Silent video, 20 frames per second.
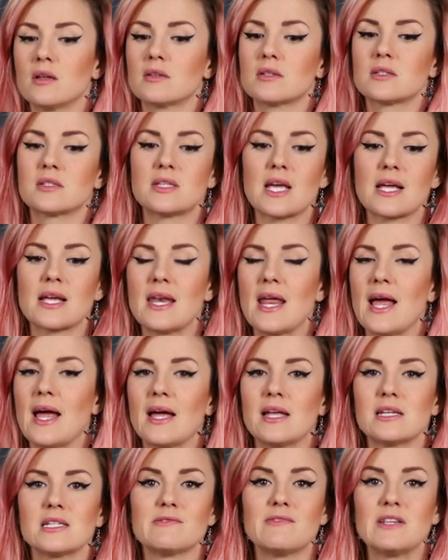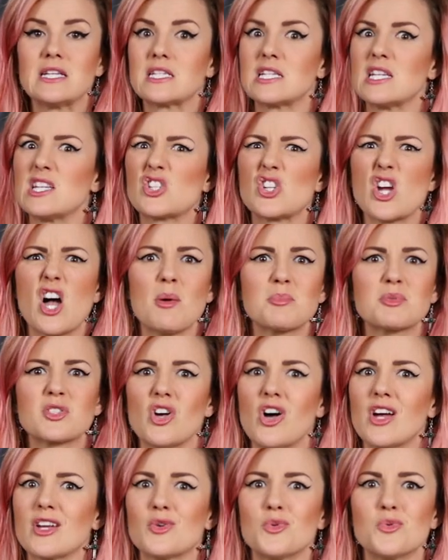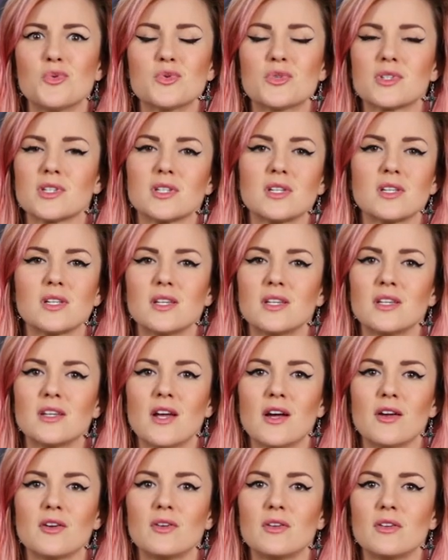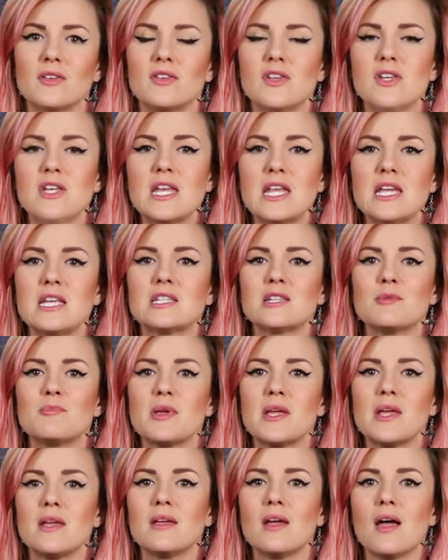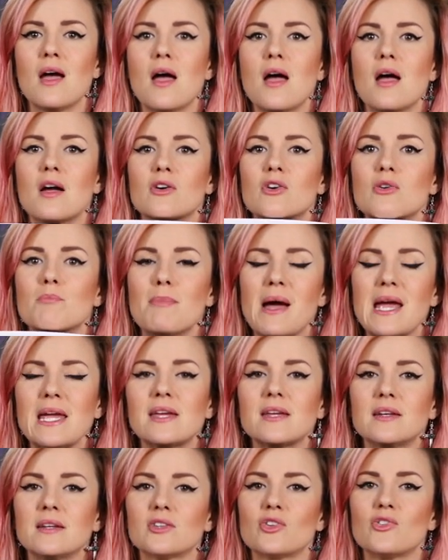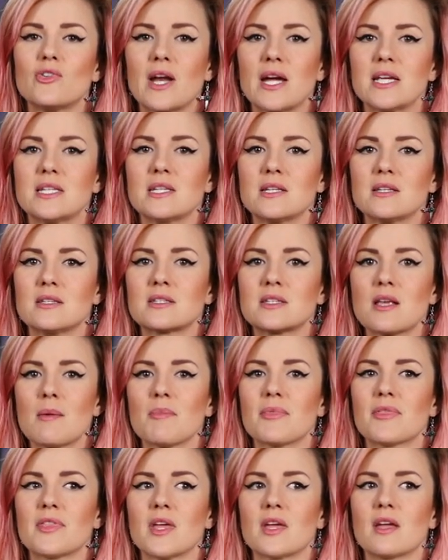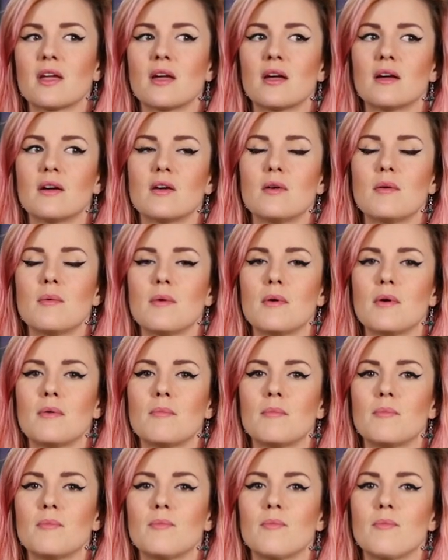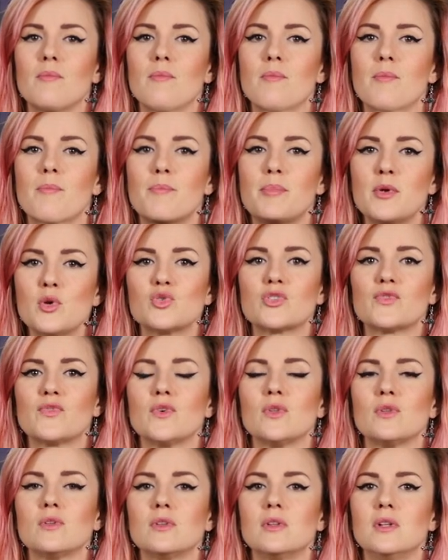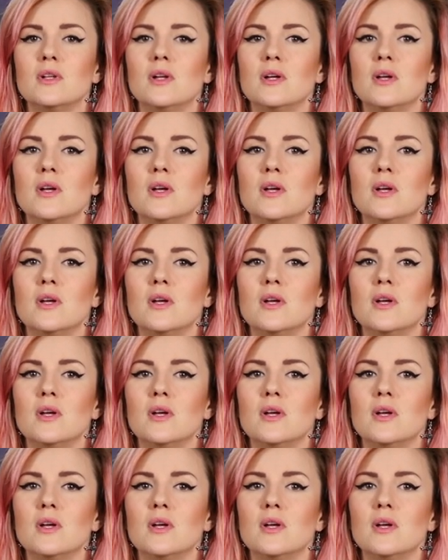secondhand, vintage, upcycled, you know, you need to be making and creating something beautiful